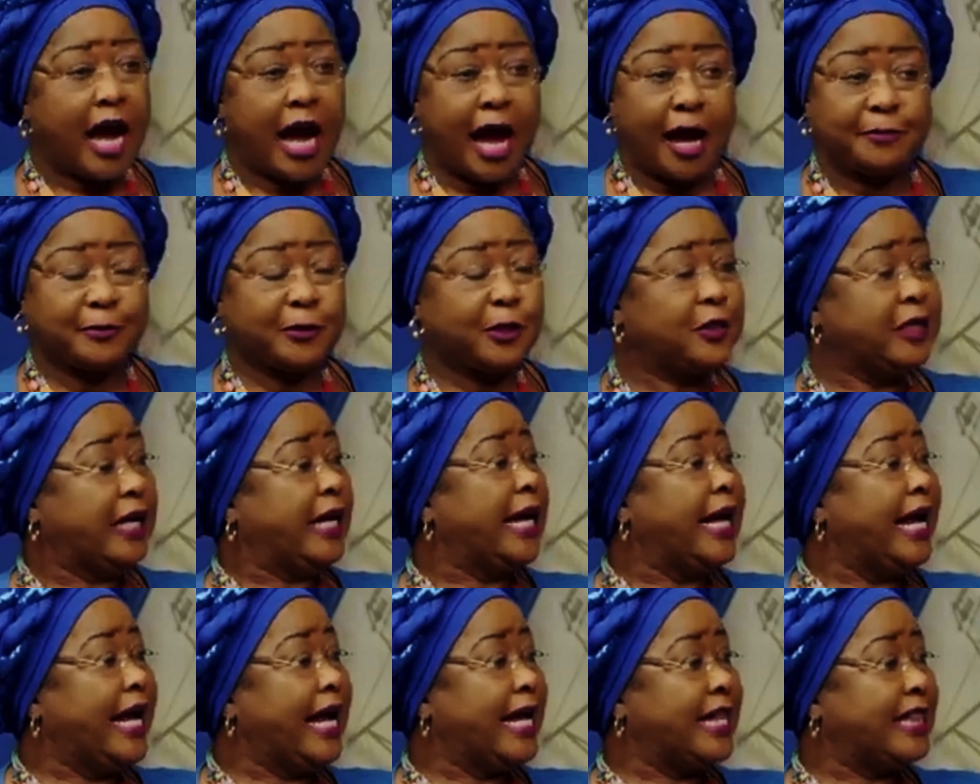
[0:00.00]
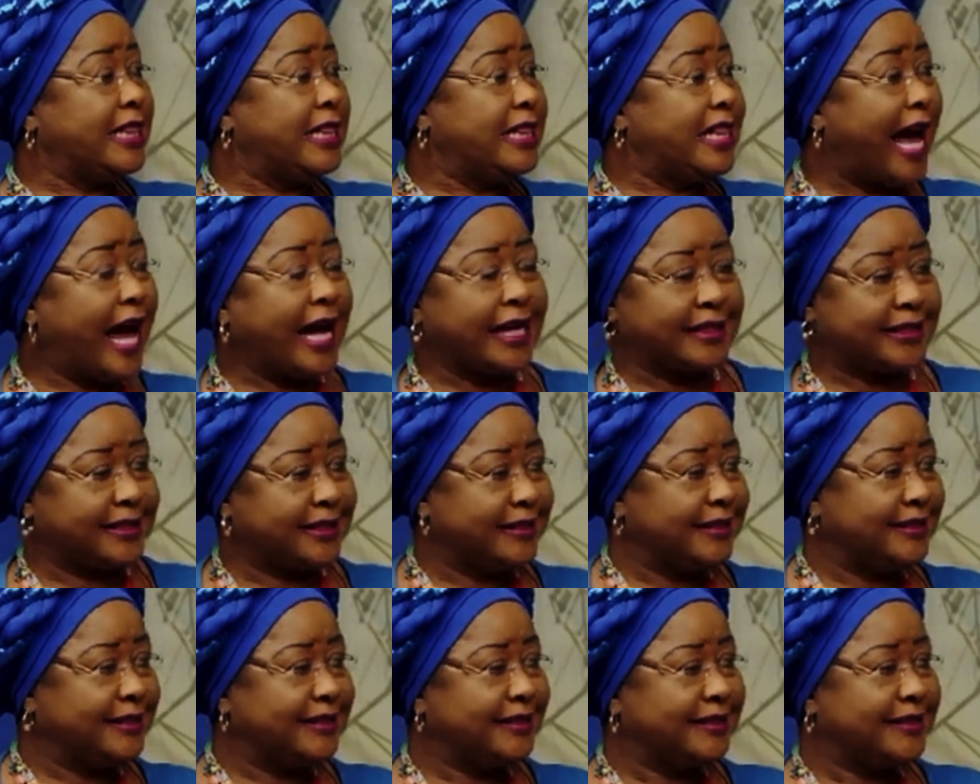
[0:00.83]
Absolutely. And
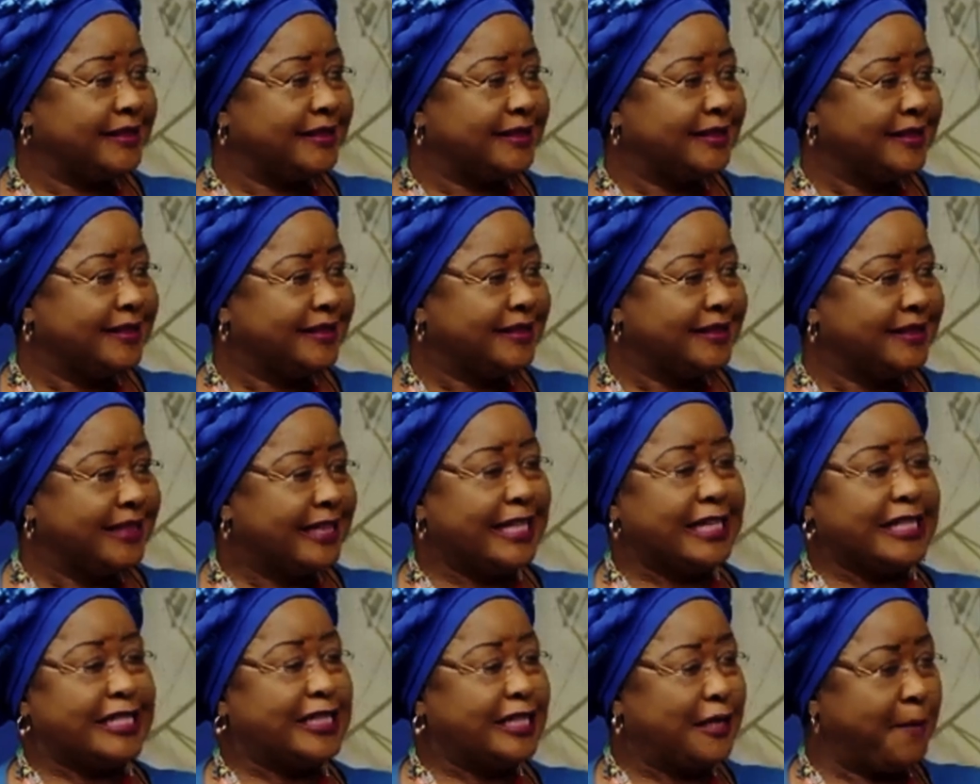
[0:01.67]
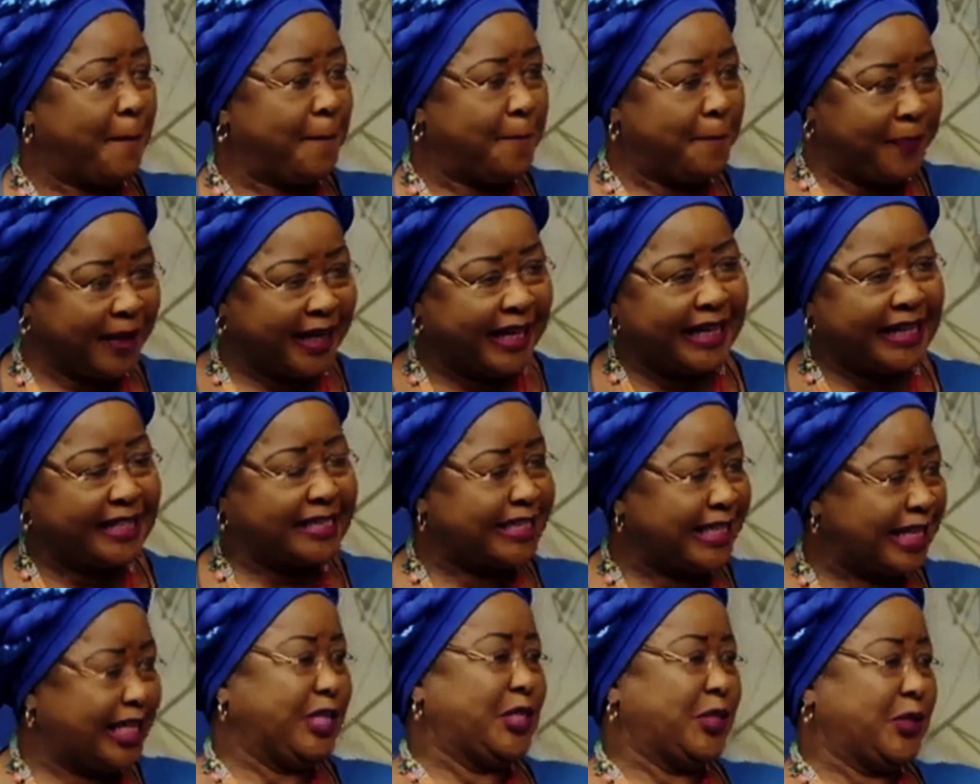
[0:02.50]
that is the
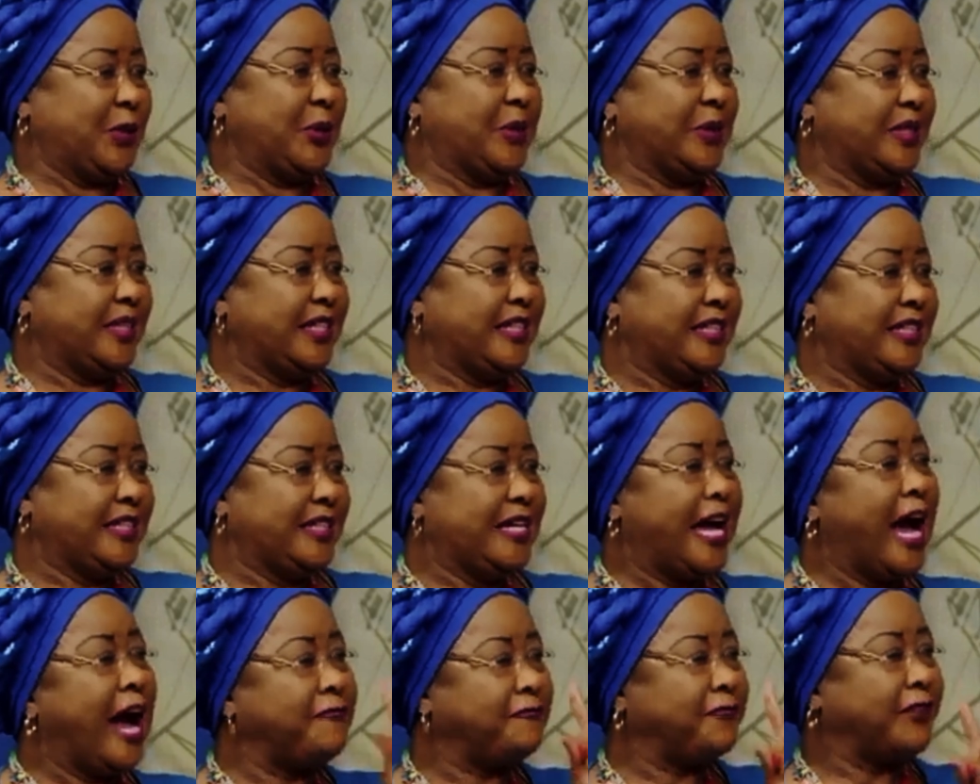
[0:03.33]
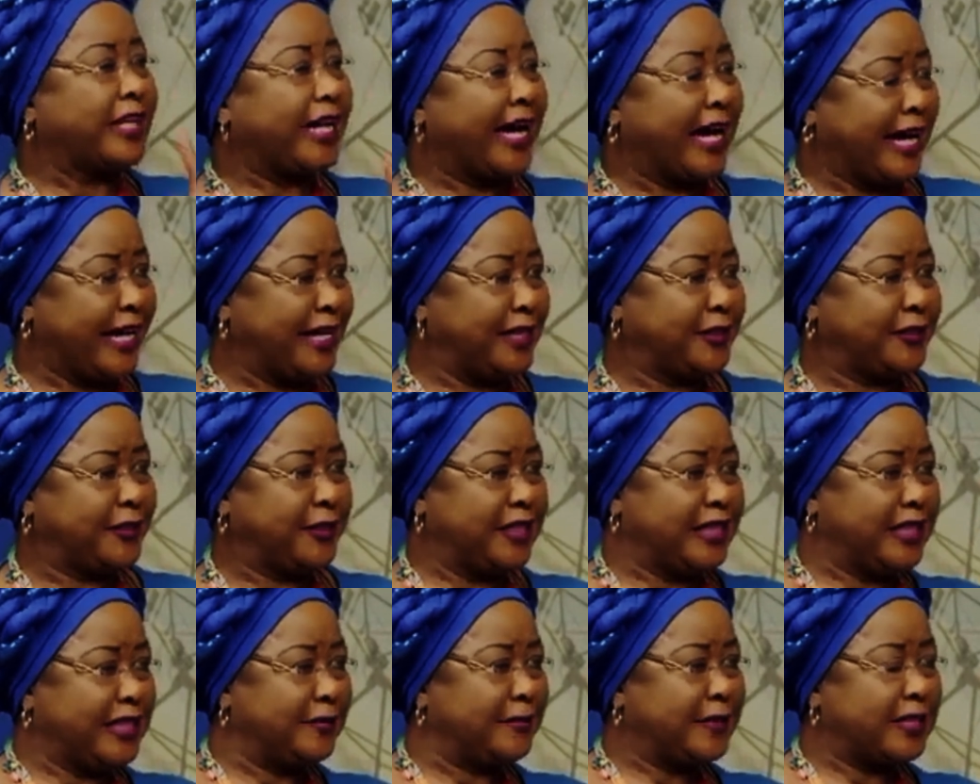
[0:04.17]
biggest issue Africa has
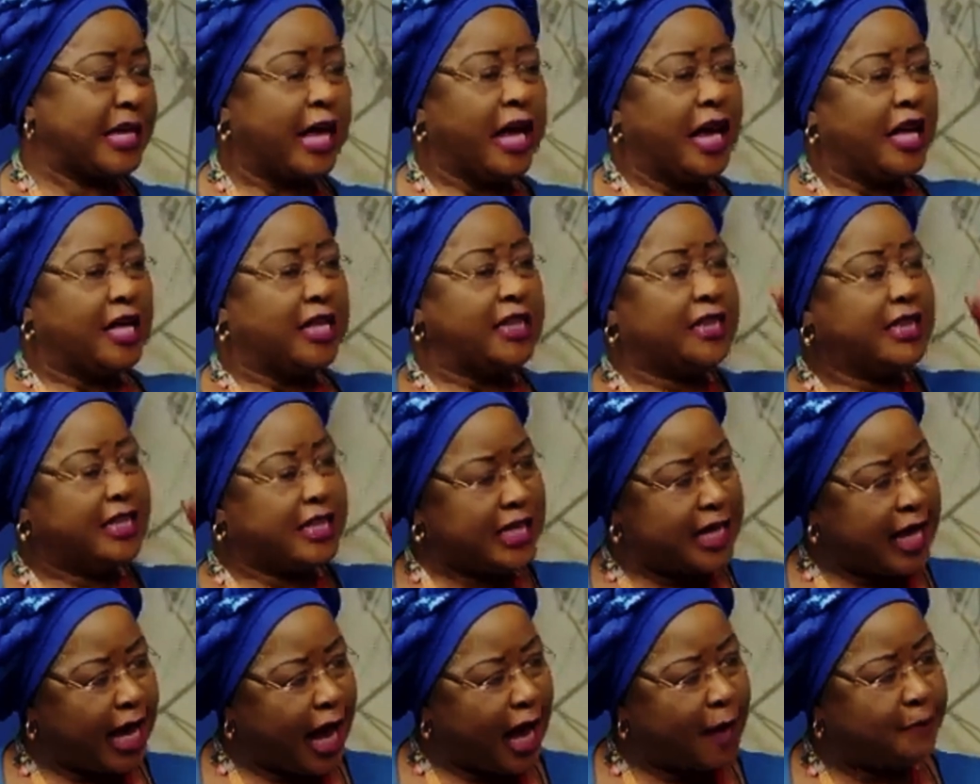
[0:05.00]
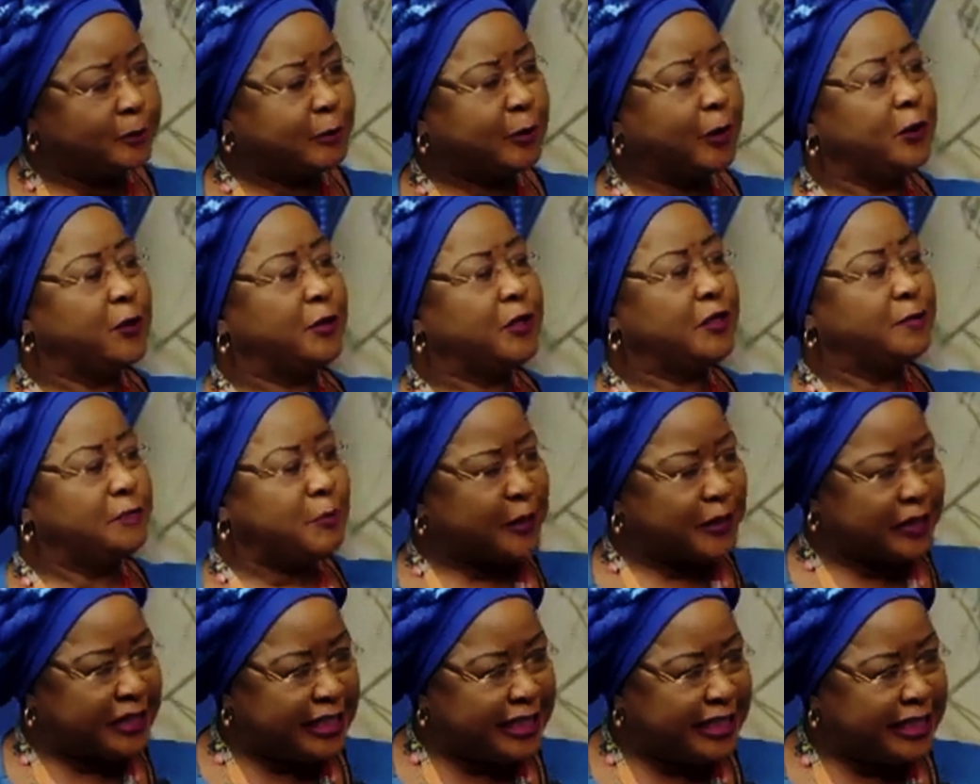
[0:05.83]
to deal with. The absolute
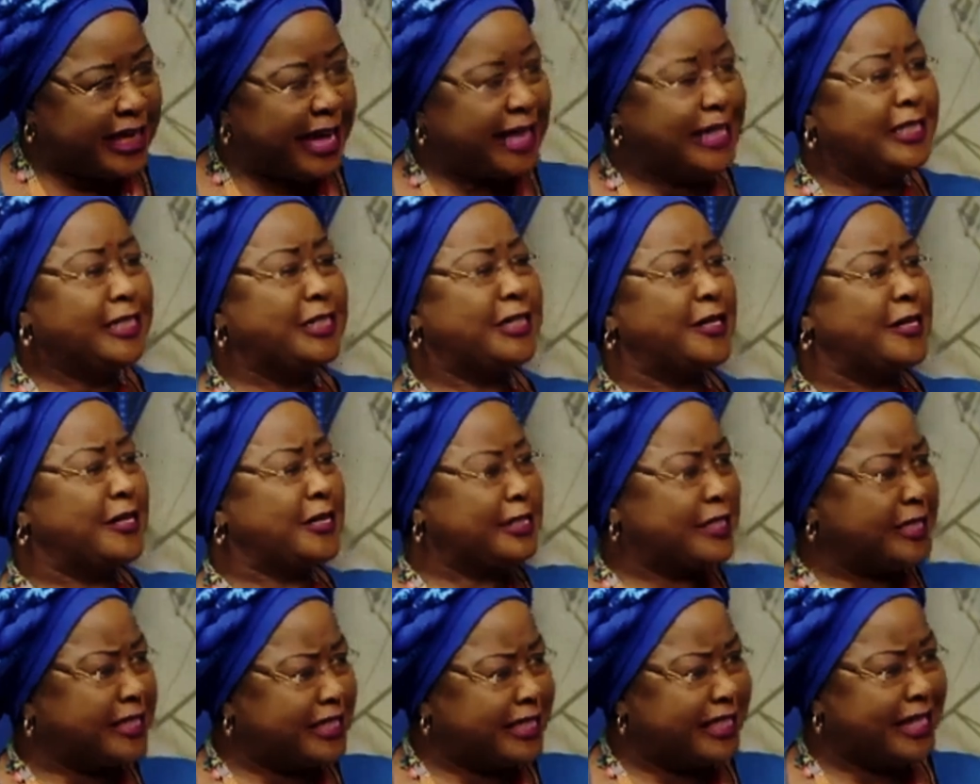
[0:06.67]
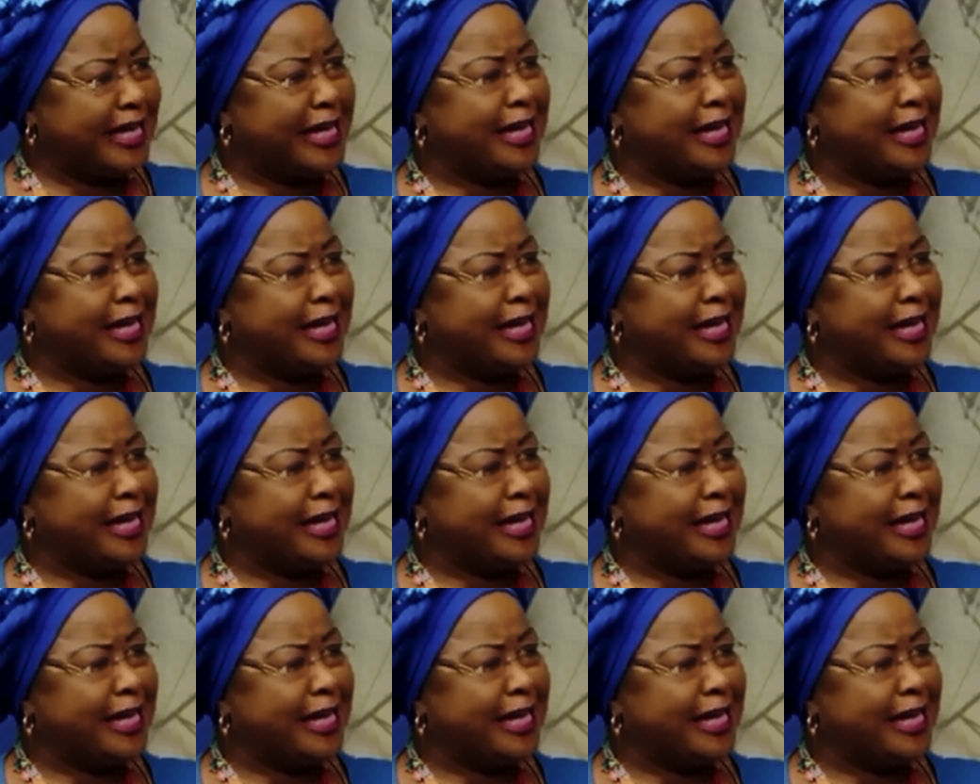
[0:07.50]
most dangerous